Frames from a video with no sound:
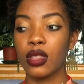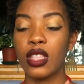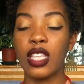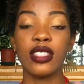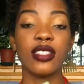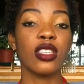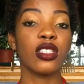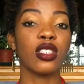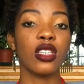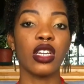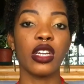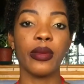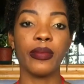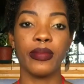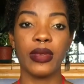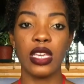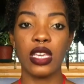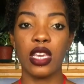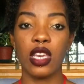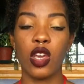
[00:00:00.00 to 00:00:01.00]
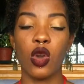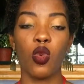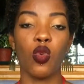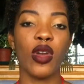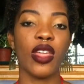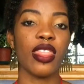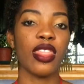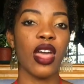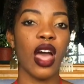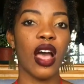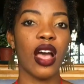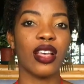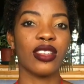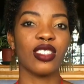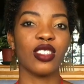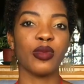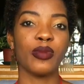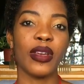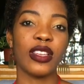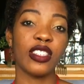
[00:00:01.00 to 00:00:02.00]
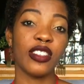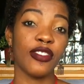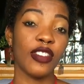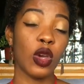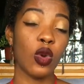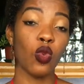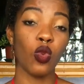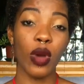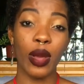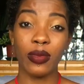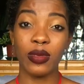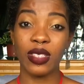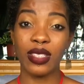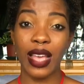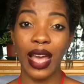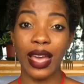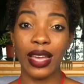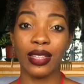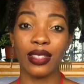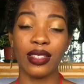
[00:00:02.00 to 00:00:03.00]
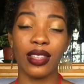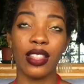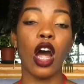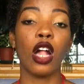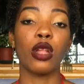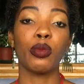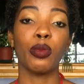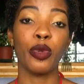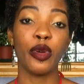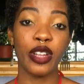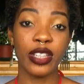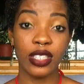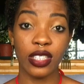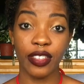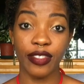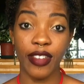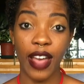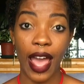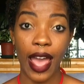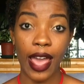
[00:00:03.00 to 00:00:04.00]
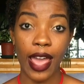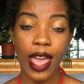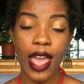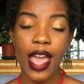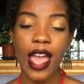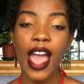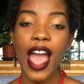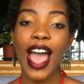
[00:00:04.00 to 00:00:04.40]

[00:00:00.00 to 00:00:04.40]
this is gonna be with a specific website called Printify.